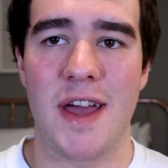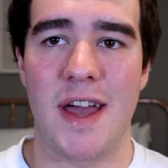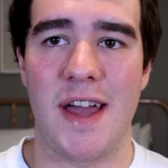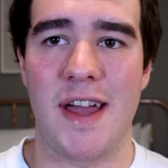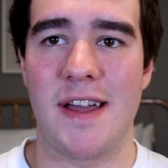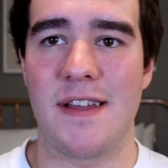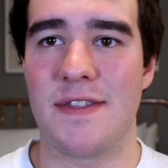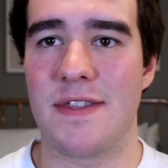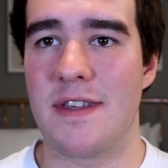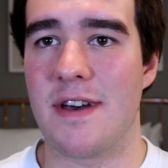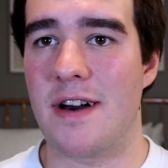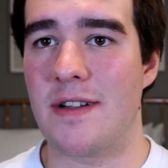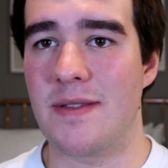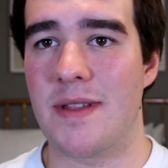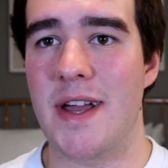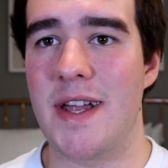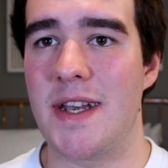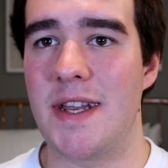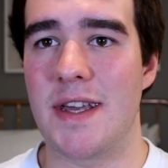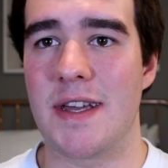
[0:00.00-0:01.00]
and the
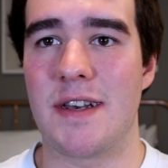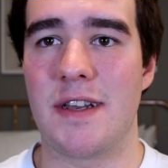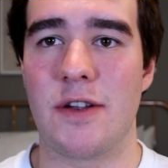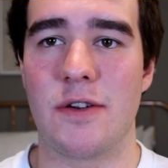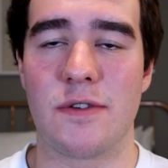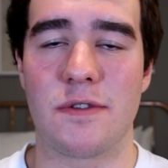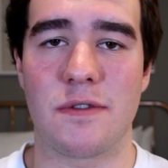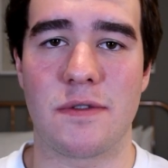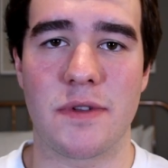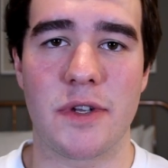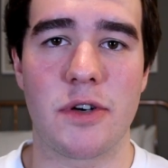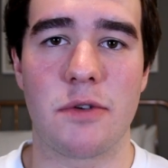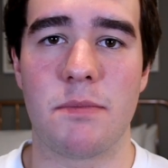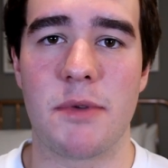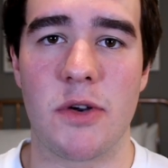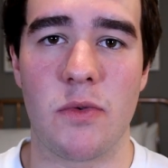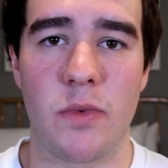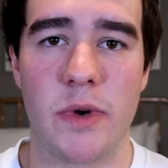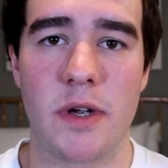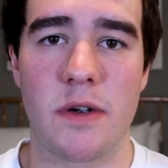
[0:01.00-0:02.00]
lighting in here is a little
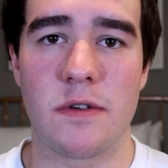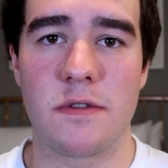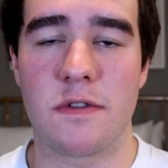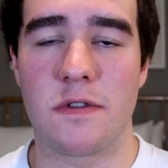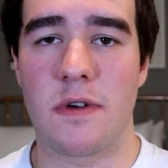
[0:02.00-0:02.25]
bit weird,